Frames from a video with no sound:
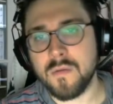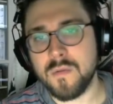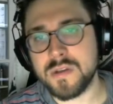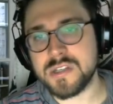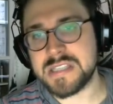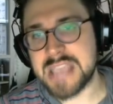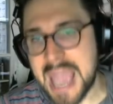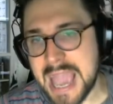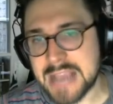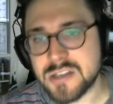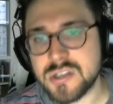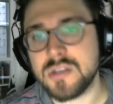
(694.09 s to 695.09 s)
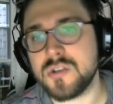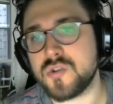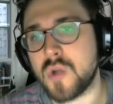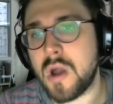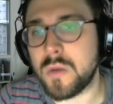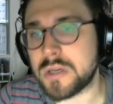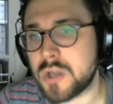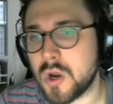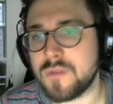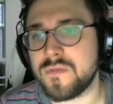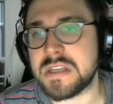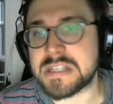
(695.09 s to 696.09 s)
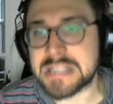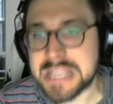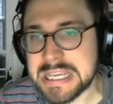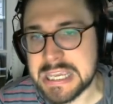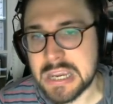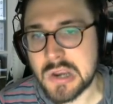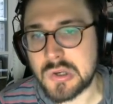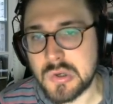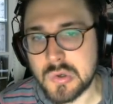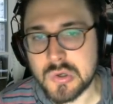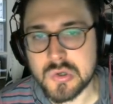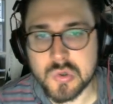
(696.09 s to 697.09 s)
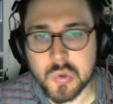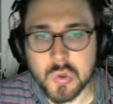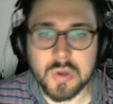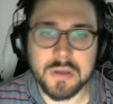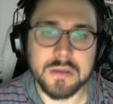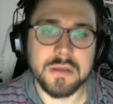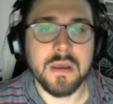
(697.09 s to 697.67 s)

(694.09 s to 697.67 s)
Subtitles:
which is the action, draw 1 card for each lady character you control,